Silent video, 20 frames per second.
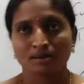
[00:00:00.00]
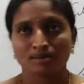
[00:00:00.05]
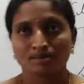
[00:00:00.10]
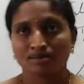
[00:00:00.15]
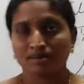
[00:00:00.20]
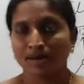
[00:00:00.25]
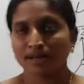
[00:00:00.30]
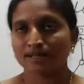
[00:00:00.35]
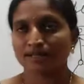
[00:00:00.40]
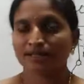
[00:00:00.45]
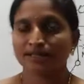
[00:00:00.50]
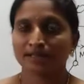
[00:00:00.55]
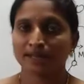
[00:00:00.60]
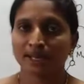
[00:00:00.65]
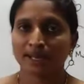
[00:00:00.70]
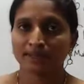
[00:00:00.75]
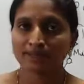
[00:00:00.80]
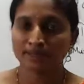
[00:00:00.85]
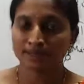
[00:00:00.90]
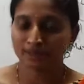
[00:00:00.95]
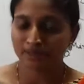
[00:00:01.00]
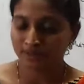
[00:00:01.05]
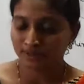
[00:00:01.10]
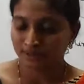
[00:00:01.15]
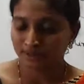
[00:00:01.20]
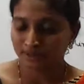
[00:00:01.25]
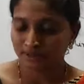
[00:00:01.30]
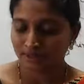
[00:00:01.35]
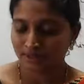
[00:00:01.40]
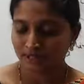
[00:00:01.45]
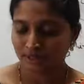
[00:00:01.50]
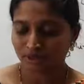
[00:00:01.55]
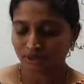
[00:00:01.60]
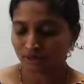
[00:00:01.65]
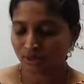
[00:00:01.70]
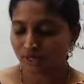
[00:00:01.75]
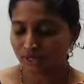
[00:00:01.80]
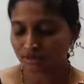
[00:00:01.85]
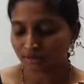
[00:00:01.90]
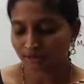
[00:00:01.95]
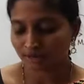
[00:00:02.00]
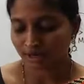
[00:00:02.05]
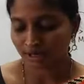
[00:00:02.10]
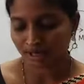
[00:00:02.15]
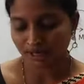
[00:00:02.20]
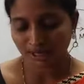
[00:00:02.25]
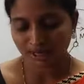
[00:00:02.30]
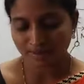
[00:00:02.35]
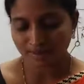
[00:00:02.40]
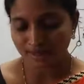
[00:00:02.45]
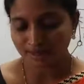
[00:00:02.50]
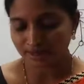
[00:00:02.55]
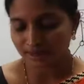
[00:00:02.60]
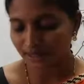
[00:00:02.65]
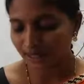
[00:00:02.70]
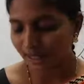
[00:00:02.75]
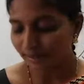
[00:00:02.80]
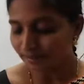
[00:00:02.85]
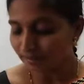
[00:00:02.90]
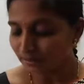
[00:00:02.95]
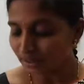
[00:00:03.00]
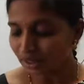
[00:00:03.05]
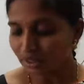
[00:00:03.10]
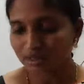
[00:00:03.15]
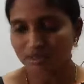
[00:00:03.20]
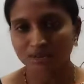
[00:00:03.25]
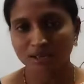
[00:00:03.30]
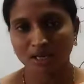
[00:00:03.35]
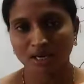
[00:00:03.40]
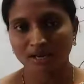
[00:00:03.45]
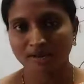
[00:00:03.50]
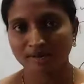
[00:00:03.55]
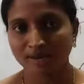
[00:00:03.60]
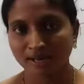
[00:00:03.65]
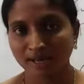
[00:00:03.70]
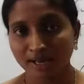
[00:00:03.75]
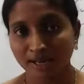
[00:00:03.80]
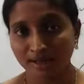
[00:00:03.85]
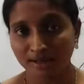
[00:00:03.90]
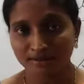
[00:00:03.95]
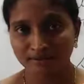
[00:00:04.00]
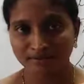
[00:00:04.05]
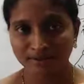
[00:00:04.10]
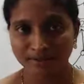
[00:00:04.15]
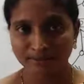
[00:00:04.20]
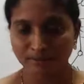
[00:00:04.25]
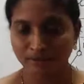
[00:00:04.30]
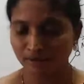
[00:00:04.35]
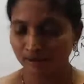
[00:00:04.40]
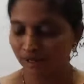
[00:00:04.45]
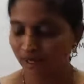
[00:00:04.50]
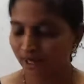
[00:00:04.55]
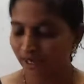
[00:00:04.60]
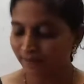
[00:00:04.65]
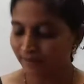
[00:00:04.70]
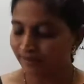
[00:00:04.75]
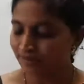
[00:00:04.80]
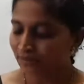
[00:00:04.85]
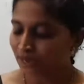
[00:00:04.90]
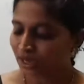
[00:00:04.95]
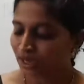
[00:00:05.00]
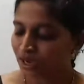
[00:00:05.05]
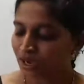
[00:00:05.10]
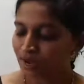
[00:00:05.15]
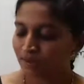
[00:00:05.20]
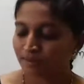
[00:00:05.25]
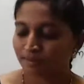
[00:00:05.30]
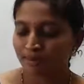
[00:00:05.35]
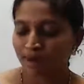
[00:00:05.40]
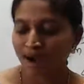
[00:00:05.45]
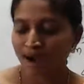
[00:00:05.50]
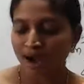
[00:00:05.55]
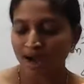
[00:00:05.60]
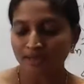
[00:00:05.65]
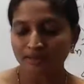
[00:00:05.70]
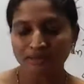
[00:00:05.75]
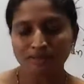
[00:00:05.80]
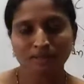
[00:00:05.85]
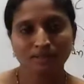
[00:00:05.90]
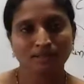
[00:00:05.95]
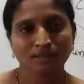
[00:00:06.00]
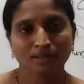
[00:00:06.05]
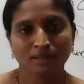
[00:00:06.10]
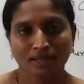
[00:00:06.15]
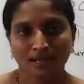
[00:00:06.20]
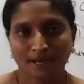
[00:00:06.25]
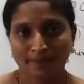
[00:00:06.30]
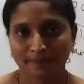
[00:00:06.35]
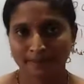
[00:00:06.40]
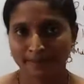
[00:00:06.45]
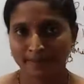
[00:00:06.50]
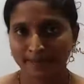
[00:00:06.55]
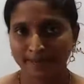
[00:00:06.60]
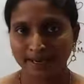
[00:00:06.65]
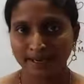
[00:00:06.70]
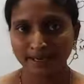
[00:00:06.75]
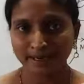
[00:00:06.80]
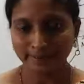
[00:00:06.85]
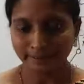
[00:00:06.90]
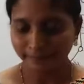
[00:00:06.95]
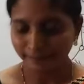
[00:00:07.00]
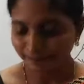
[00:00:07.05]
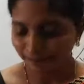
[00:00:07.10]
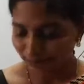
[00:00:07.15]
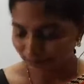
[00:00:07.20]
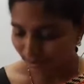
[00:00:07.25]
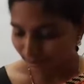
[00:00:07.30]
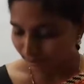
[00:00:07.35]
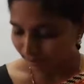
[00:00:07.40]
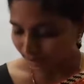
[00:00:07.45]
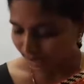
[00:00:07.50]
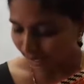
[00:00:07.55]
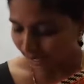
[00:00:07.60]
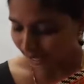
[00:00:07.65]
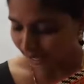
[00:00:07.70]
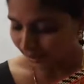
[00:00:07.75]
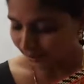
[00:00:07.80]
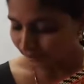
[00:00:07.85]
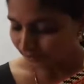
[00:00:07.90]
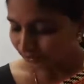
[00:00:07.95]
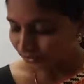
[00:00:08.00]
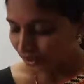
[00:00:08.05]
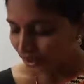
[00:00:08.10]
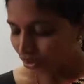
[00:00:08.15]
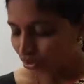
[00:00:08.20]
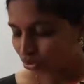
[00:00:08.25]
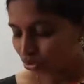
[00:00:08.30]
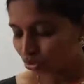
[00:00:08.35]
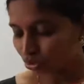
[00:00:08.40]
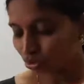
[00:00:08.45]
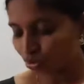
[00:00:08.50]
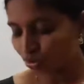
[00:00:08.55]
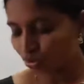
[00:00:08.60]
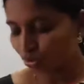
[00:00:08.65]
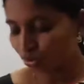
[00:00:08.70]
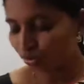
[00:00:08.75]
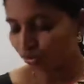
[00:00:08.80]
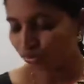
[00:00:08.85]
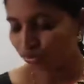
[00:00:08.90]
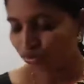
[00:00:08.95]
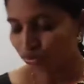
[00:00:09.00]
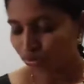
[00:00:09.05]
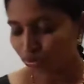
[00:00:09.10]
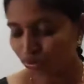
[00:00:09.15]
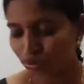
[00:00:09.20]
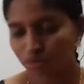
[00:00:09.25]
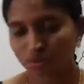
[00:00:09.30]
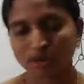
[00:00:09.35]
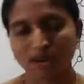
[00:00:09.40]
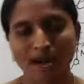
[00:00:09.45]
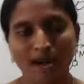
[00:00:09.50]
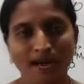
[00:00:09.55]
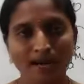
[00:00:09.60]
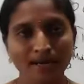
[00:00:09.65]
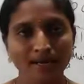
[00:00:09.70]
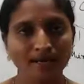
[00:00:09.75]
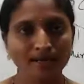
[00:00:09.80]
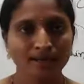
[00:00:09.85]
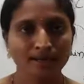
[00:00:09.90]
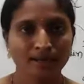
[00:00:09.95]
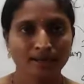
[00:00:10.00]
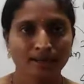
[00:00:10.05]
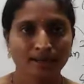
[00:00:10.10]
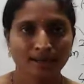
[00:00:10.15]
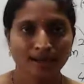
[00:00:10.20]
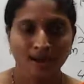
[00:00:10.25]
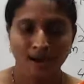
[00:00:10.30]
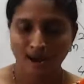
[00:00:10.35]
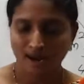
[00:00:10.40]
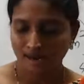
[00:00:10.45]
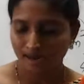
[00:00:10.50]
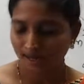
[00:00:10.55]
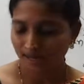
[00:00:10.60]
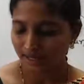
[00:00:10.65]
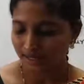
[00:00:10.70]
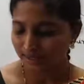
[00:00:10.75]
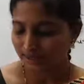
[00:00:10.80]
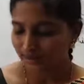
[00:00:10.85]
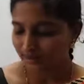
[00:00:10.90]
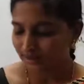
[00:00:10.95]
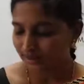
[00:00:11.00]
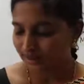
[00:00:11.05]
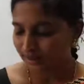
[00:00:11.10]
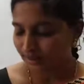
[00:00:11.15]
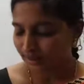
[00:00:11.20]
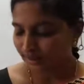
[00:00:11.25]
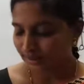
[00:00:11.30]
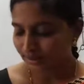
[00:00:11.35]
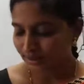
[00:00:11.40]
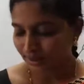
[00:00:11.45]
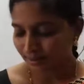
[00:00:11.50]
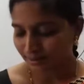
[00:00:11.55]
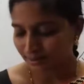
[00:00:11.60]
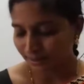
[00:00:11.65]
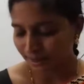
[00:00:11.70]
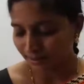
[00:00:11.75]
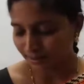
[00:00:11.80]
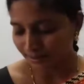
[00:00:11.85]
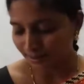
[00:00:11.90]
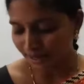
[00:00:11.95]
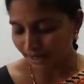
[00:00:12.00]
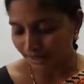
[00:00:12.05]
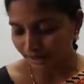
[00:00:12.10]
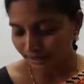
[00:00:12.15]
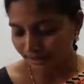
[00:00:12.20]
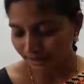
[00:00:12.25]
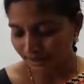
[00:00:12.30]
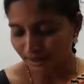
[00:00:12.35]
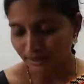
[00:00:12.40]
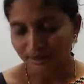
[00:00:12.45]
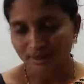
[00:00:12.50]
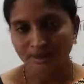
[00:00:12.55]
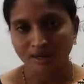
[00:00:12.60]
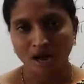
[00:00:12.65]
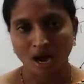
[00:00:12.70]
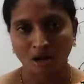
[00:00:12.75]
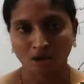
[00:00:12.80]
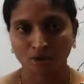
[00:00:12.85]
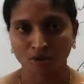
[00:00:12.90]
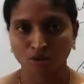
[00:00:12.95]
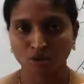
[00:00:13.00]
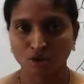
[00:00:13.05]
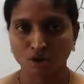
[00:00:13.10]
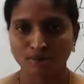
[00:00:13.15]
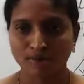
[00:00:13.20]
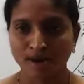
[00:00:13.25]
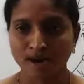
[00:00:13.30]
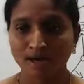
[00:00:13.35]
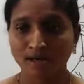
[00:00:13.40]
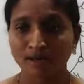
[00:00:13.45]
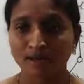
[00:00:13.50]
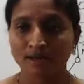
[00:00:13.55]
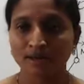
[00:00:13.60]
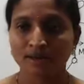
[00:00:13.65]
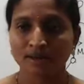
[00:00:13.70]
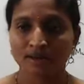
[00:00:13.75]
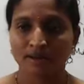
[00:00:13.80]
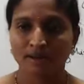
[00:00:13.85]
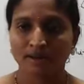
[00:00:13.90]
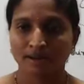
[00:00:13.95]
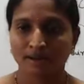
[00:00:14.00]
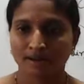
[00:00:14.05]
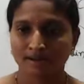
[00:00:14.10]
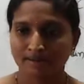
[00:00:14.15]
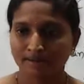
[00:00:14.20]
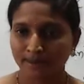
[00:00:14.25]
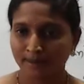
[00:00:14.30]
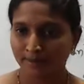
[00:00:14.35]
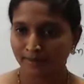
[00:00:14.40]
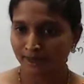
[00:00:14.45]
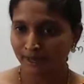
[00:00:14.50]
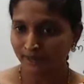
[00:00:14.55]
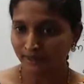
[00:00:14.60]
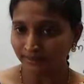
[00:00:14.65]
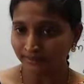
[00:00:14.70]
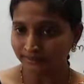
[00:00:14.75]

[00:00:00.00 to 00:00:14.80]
Months names. See student, what are the months name? January, February, March, April, May, June, July, August, September, October, November,